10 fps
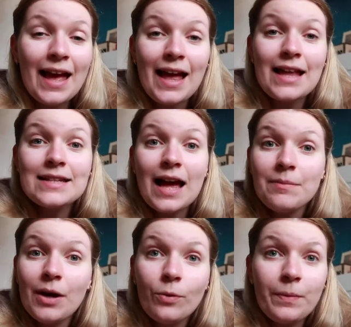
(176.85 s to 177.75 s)
and
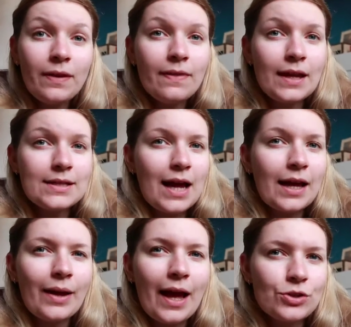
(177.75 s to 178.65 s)
I'm hoping that
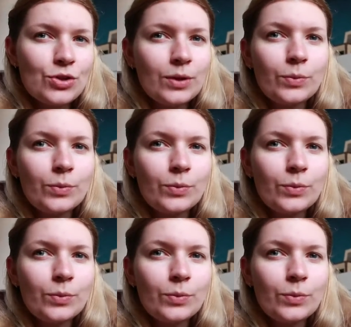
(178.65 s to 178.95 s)
I actually